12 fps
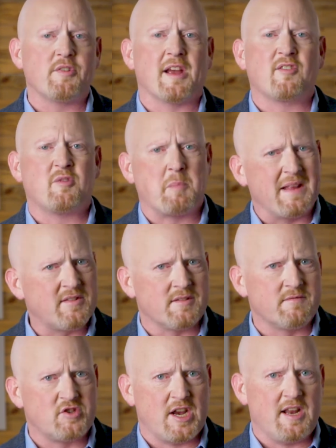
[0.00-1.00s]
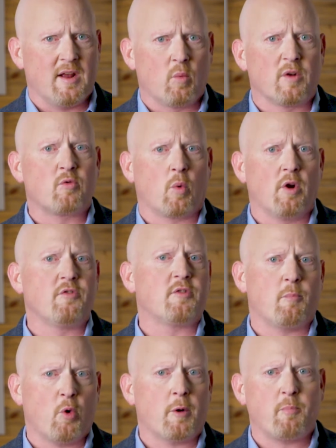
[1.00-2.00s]
expensive JD Edwards World
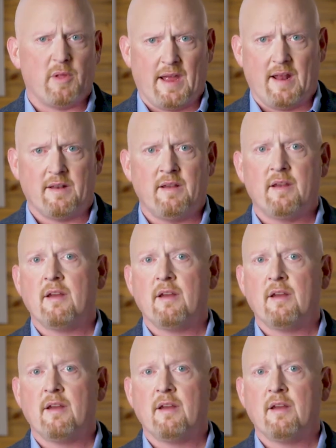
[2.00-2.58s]
support plan